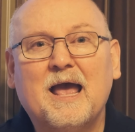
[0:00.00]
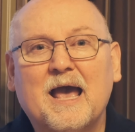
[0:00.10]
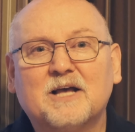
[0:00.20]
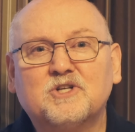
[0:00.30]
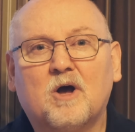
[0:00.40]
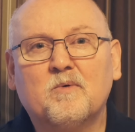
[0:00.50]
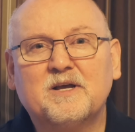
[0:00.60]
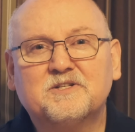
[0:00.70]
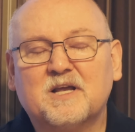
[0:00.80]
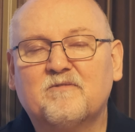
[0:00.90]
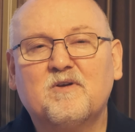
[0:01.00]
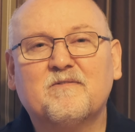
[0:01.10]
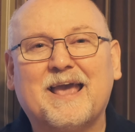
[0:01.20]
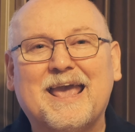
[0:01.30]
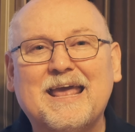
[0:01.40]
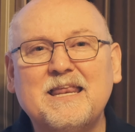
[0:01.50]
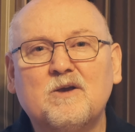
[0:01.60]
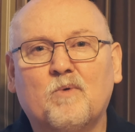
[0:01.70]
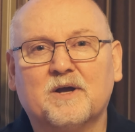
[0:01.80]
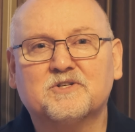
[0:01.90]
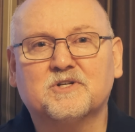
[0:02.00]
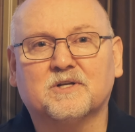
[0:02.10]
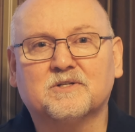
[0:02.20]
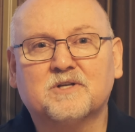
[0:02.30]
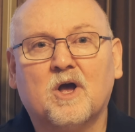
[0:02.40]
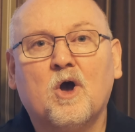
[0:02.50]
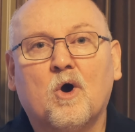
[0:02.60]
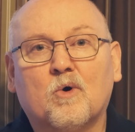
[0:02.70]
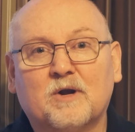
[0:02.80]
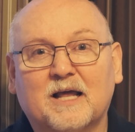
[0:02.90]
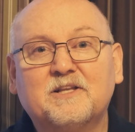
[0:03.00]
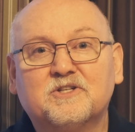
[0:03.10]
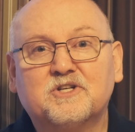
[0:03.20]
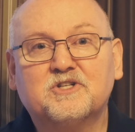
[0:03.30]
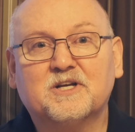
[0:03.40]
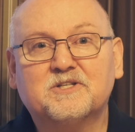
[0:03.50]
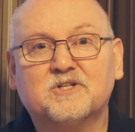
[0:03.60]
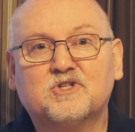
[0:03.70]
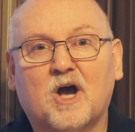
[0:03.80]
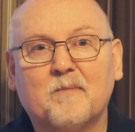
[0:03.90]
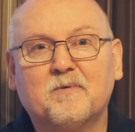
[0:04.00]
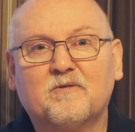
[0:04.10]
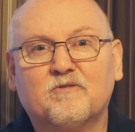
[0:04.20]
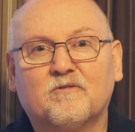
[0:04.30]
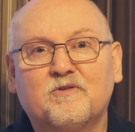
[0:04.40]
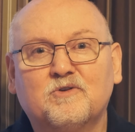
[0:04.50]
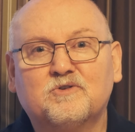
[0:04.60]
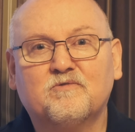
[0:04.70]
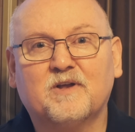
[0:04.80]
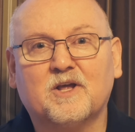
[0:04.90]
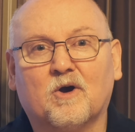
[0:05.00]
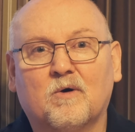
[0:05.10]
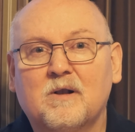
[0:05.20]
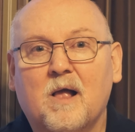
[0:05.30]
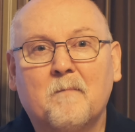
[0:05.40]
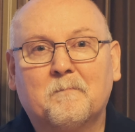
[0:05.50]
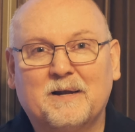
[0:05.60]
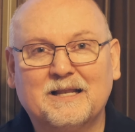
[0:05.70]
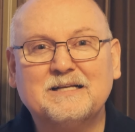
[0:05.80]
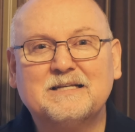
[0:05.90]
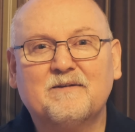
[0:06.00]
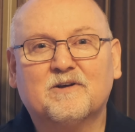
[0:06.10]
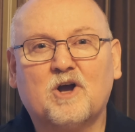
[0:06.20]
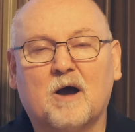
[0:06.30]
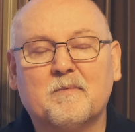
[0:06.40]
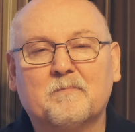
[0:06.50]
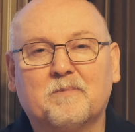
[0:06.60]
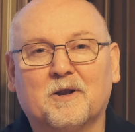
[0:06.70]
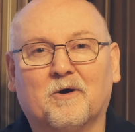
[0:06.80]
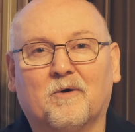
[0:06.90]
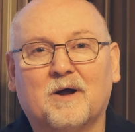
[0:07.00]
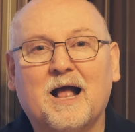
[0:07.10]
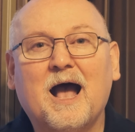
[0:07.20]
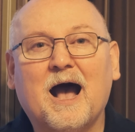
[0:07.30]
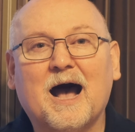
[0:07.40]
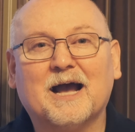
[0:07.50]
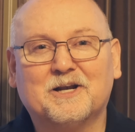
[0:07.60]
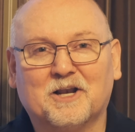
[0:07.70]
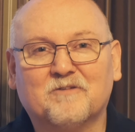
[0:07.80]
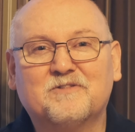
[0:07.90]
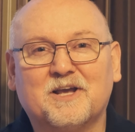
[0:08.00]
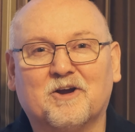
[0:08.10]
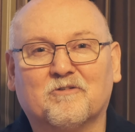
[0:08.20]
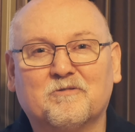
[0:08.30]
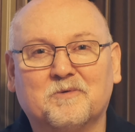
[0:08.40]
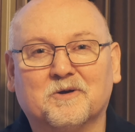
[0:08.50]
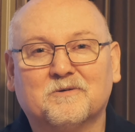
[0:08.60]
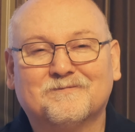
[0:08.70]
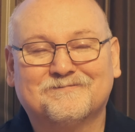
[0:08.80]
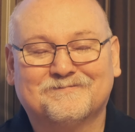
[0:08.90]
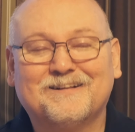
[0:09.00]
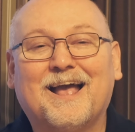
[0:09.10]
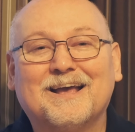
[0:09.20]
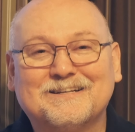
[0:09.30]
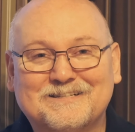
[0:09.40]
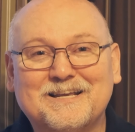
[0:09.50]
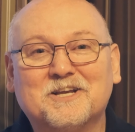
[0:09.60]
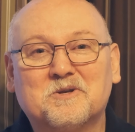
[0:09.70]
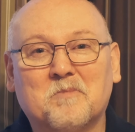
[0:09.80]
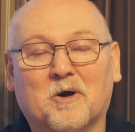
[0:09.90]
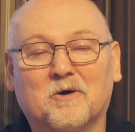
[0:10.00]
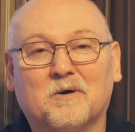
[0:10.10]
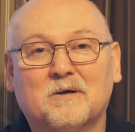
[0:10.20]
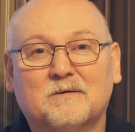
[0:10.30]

As always, if you have any questions or would like to suggest a topic for a future video, please leave a comment below. I'd love to hear from you. See you tomorrow.